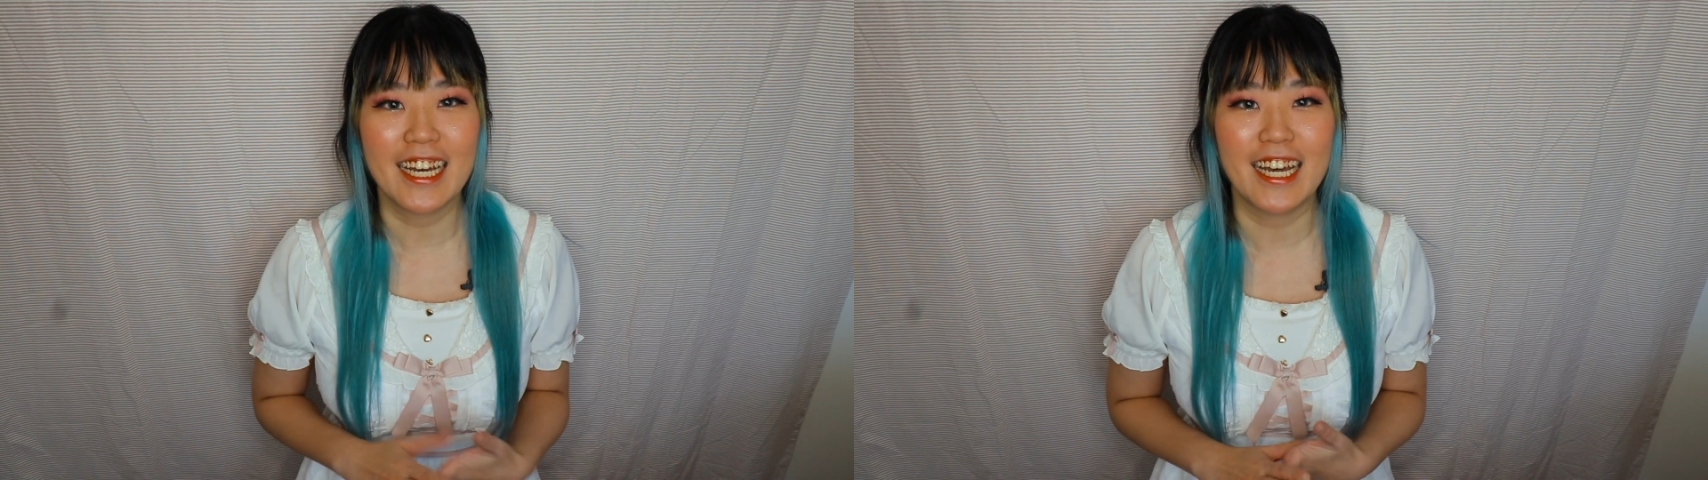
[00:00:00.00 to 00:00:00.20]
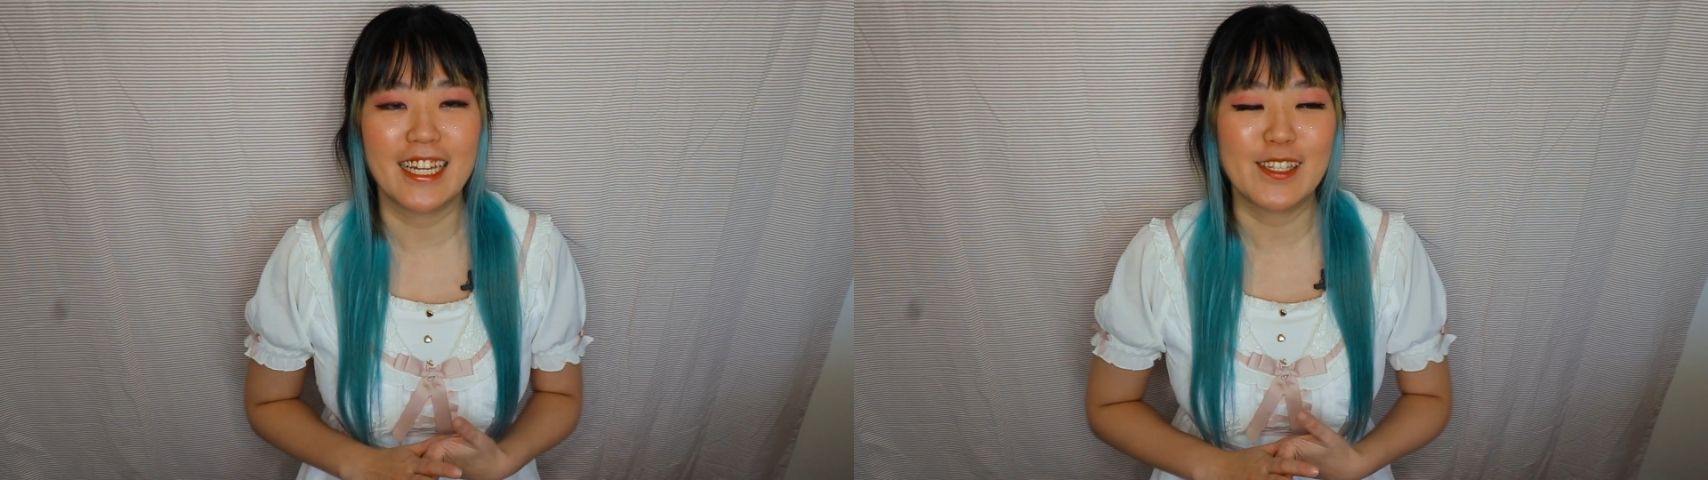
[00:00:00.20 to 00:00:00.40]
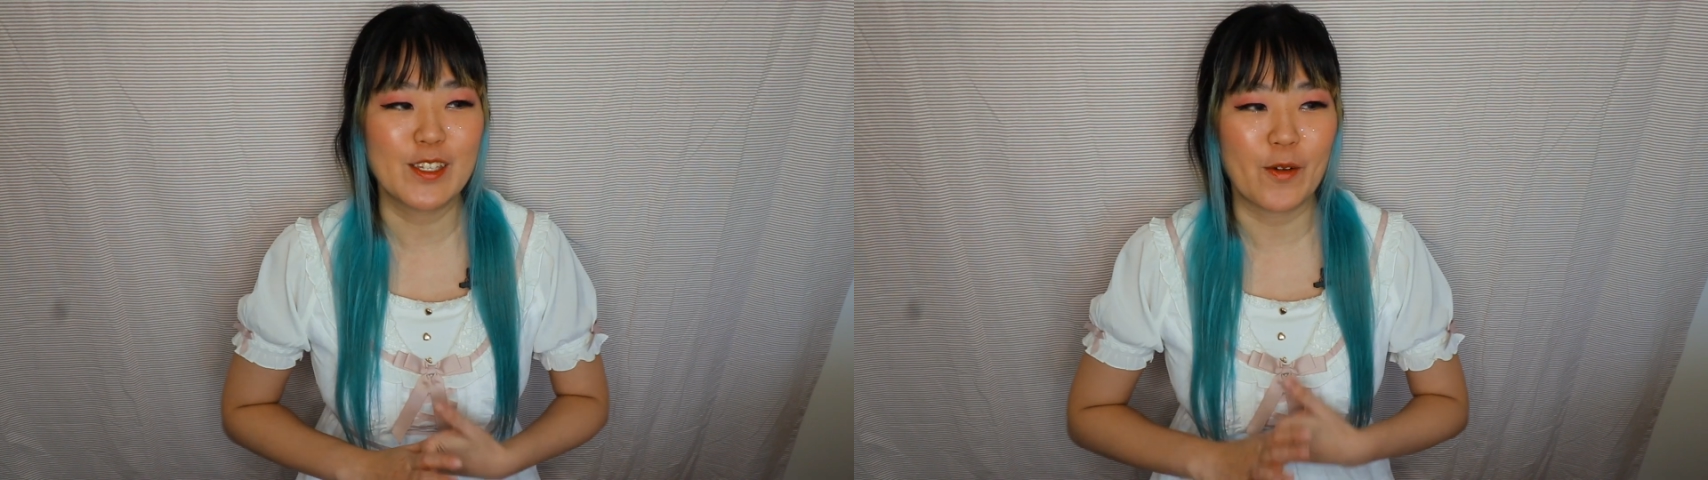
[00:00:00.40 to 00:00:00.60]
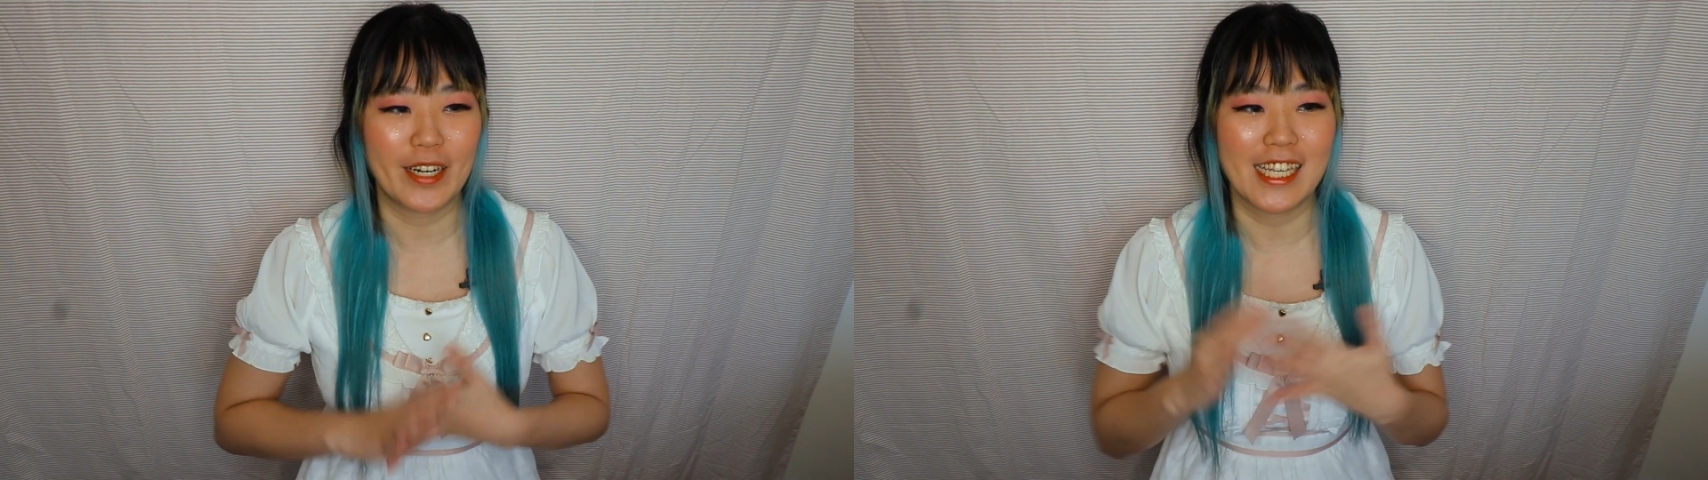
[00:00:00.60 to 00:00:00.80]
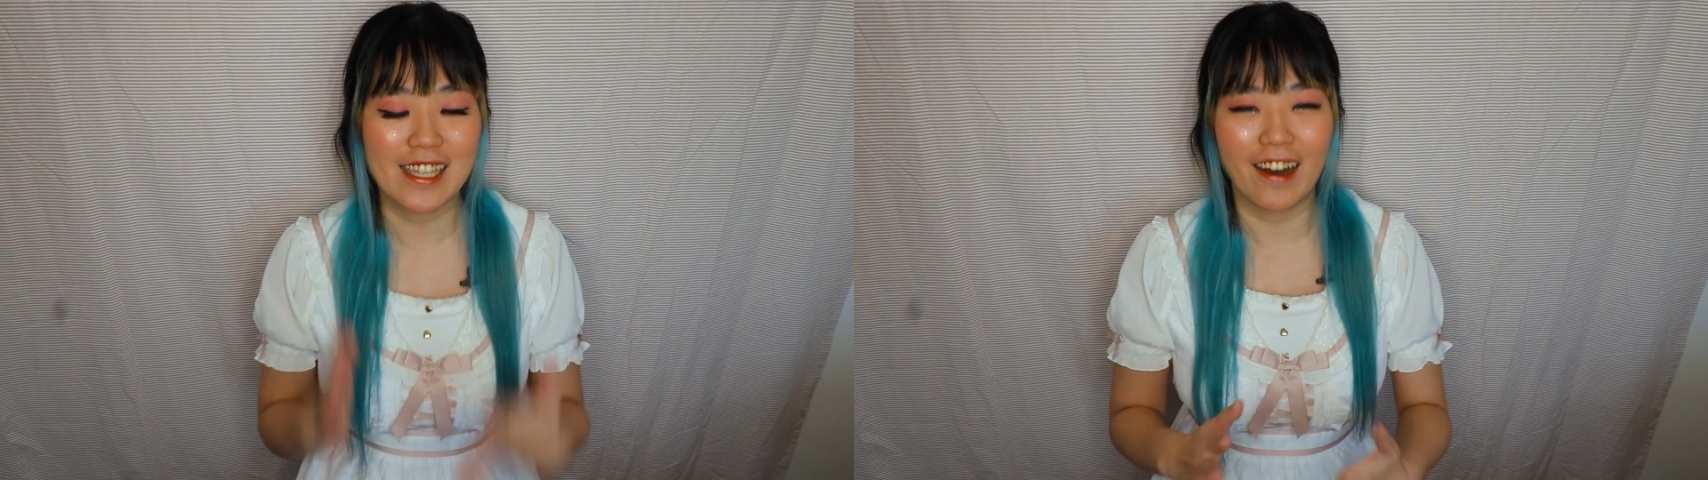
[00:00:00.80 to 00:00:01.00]
And so when
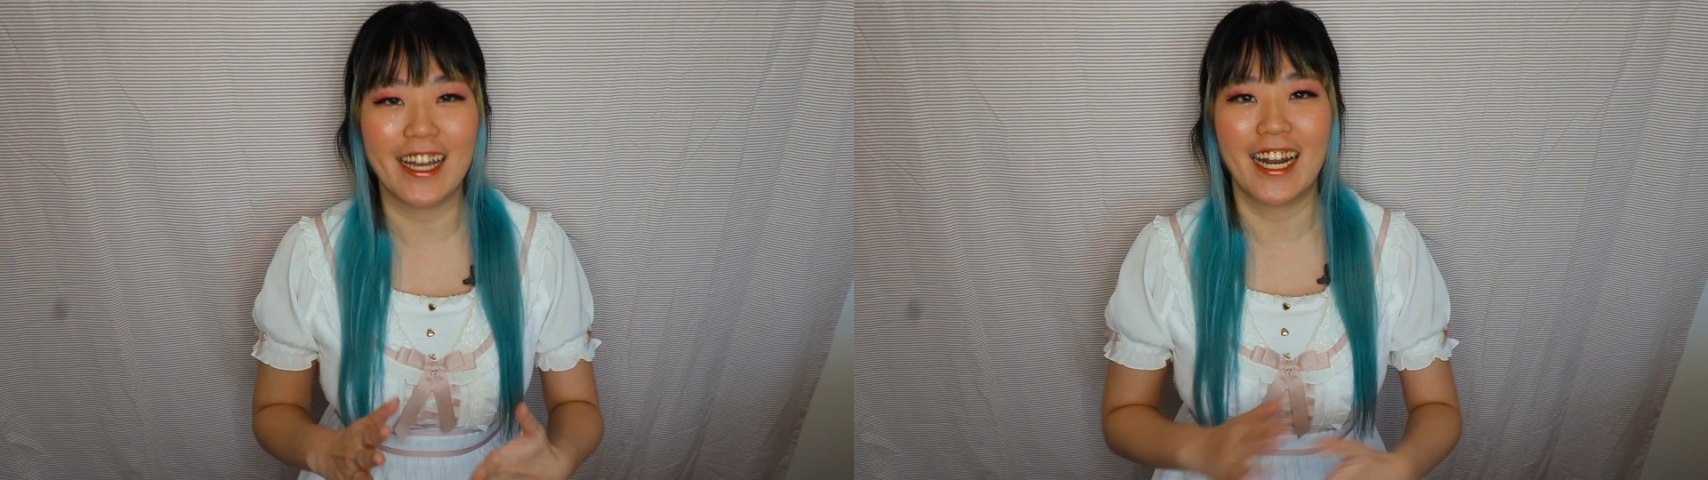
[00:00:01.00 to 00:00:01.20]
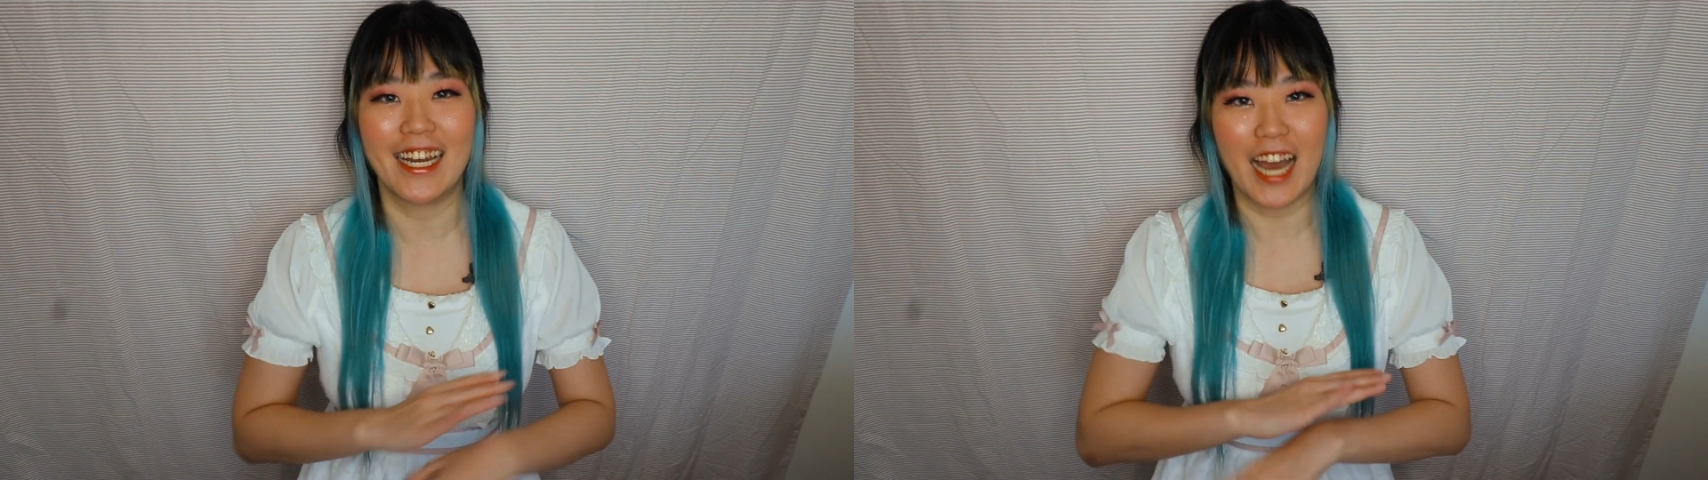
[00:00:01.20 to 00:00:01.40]
I saw it, I